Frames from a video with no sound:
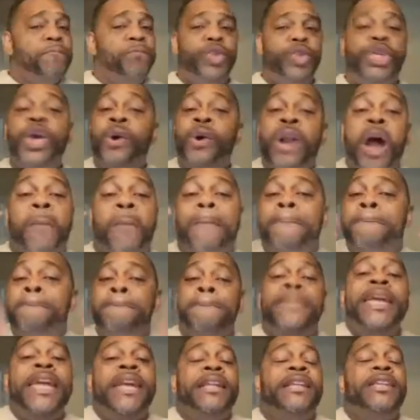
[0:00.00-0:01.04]
You don't
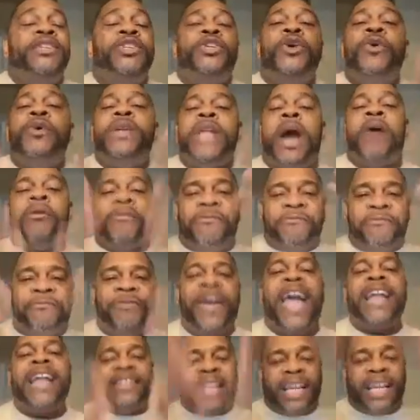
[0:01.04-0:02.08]
meet, you don't
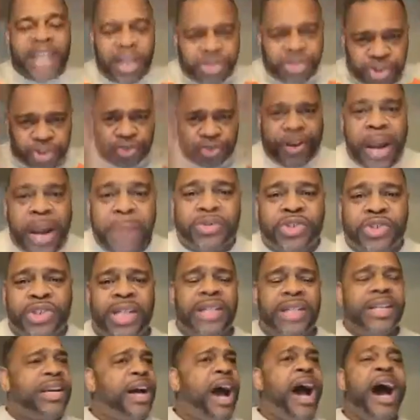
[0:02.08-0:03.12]
fit the
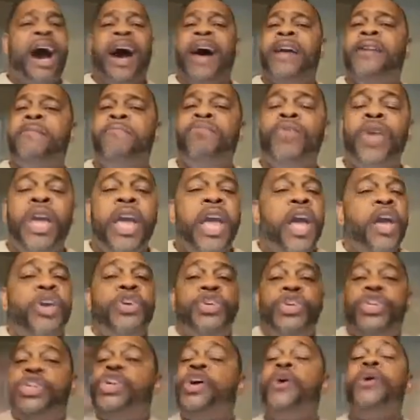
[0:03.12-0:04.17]
description, God.
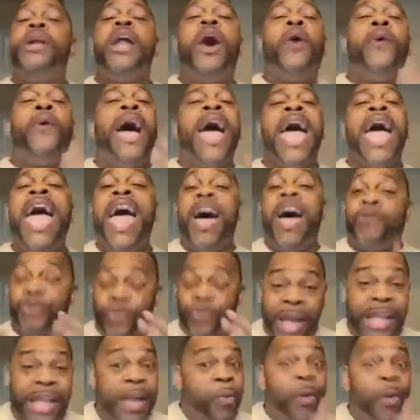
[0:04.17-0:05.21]
You don't have
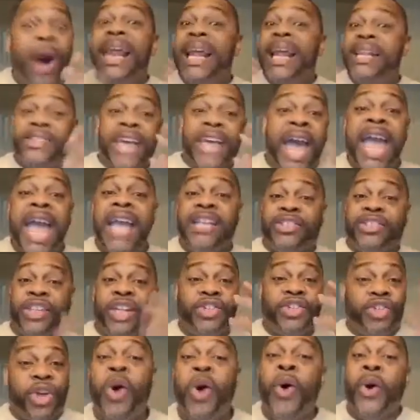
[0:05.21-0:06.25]
really what it takes
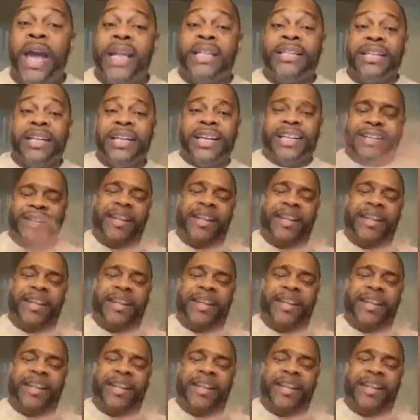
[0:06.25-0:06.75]
to do it,